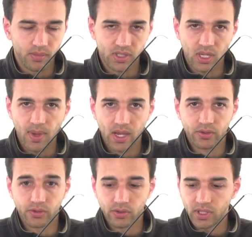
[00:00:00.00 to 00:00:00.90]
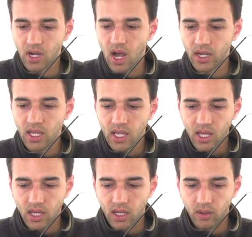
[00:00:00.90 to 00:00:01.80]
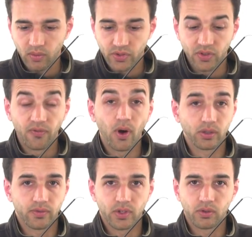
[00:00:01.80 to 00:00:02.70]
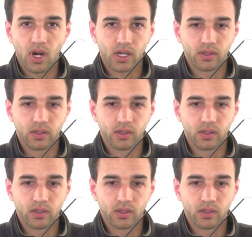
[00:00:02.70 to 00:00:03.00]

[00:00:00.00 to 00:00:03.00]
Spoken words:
stub axles early on was the fault of the truck.